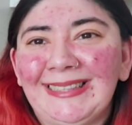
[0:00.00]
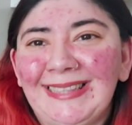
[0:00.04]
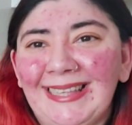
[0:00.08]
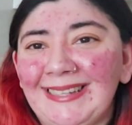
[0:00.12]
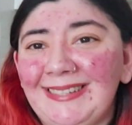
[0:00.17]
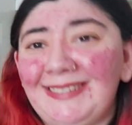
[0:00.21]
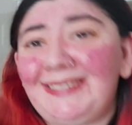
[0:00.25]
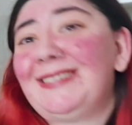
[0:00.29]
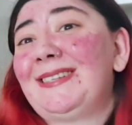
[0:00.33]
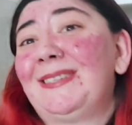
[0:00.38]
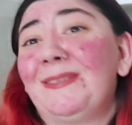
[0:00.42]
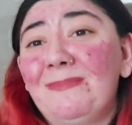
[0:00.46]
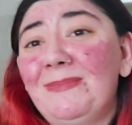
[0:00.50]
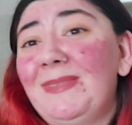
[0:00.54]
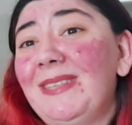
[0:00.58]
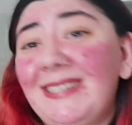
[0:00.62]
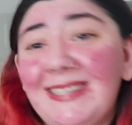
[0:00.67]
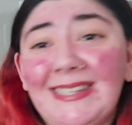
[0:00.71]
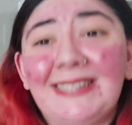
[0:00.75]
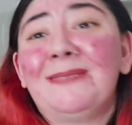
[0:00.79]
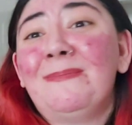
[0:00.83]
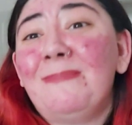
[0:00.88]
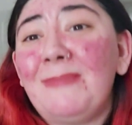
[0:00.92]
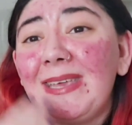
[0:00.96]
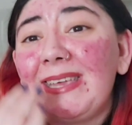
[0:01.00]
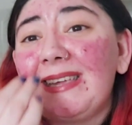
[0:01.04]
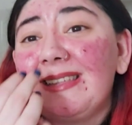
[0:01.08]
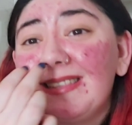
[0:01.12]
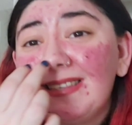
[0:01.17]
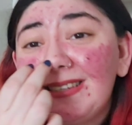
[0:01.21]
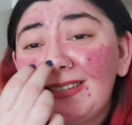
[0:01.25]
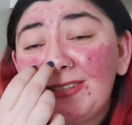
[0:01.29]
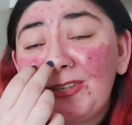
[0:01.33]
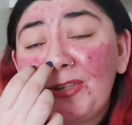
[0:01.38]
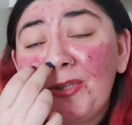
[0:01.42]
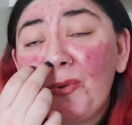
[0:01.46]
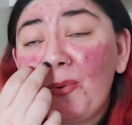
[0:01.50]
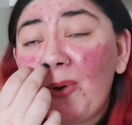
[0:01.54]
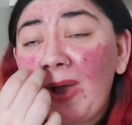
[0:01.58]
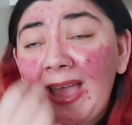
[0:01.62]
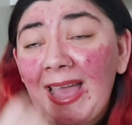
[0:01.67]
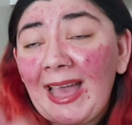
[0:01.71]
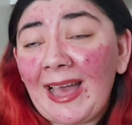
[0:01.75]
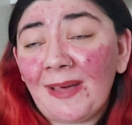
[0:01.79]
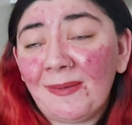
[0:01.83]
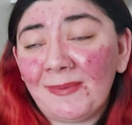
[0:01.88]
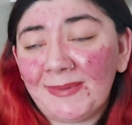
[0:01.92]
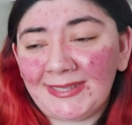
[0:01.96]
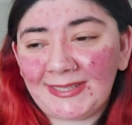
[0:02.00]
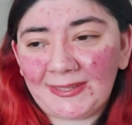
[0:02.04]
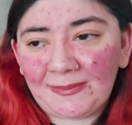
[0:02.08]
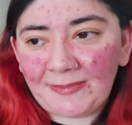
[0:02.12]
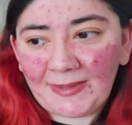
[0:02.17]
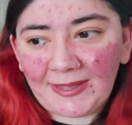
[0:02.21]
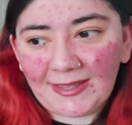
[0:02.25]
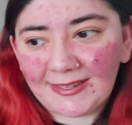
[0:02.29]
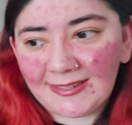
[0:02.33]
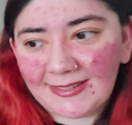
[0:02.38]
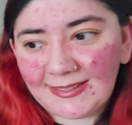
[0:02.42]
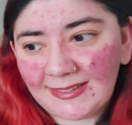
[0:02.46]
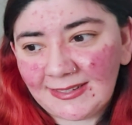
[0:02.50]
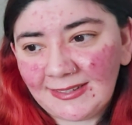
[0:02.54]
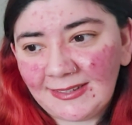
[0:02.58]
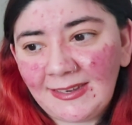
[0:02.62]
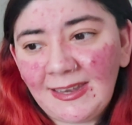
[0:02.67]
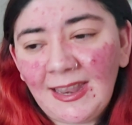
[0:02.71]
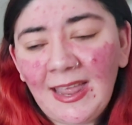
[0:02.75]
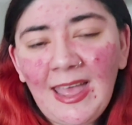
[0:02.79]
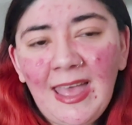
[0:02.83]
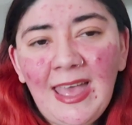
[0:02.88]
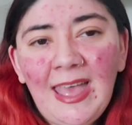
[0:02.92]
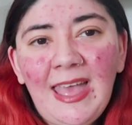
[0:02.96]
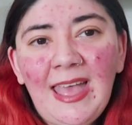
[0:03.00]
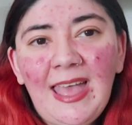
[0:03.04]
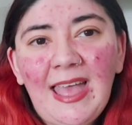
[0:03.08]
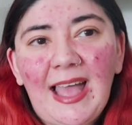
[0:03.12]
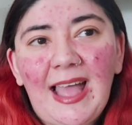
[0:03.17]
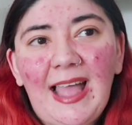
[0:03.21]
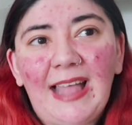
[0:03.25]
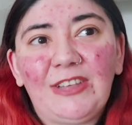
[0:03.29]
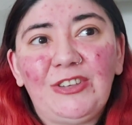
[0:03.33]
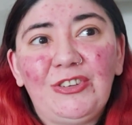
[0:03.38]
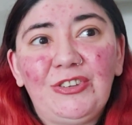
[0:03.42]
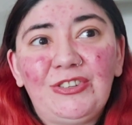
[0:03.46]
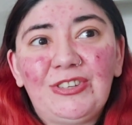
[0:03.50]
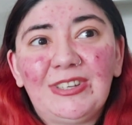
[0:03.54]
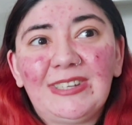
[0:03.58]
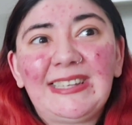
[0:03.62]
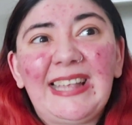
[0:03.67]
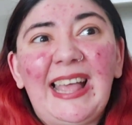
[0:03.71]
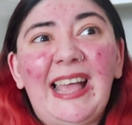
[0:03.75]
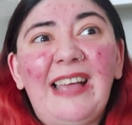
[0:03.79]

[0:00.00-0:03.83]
That's just, this is me, this is who I am as a person, and you just